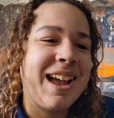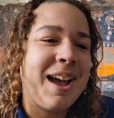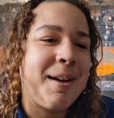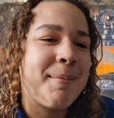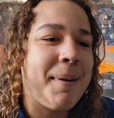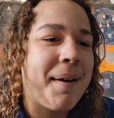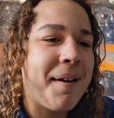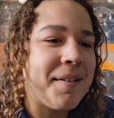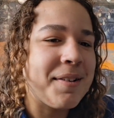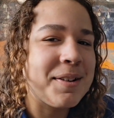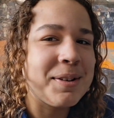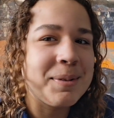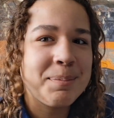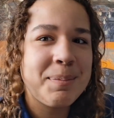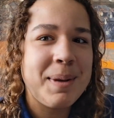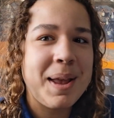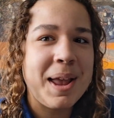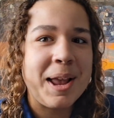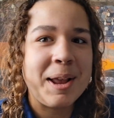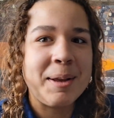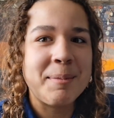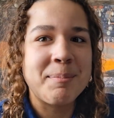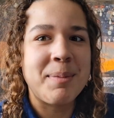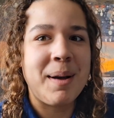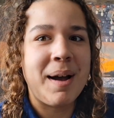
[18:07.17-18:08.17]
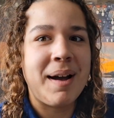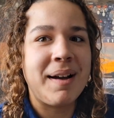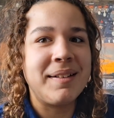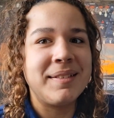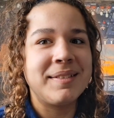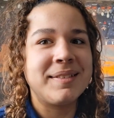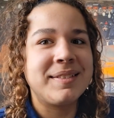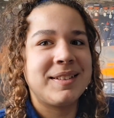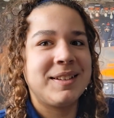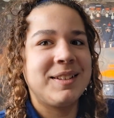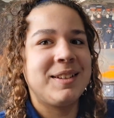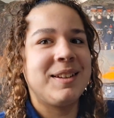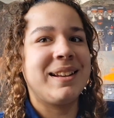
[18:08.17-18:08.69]
America's big,
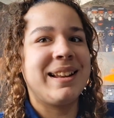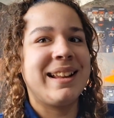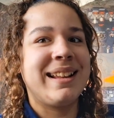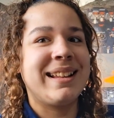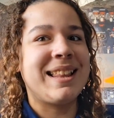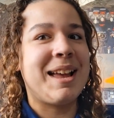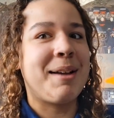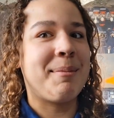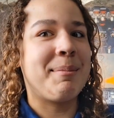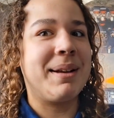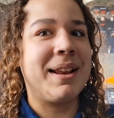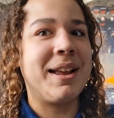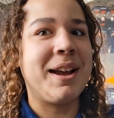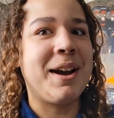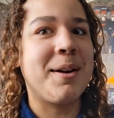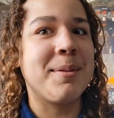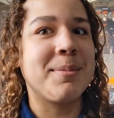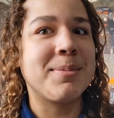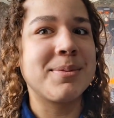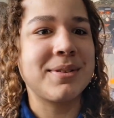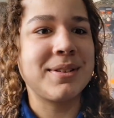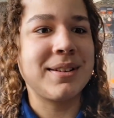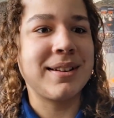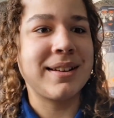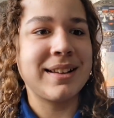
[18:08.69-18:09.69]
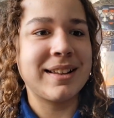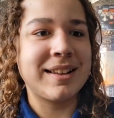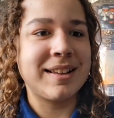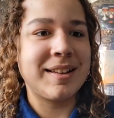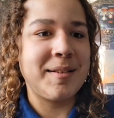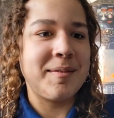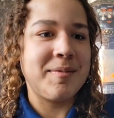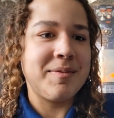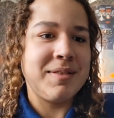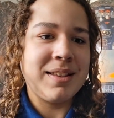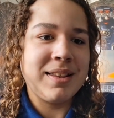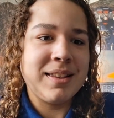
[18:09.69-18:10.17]
but you don't need that many hubs. Like,